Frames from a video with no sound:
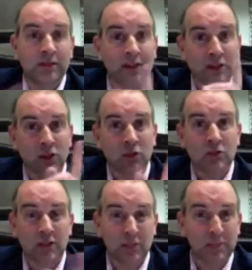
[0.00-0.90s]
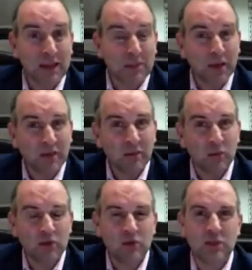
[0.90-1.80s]
In fact, I use it in the belly button
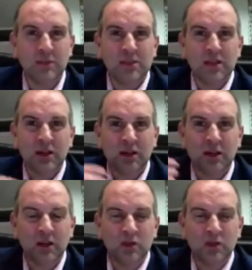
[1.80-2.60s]
when I do a tummy tuck.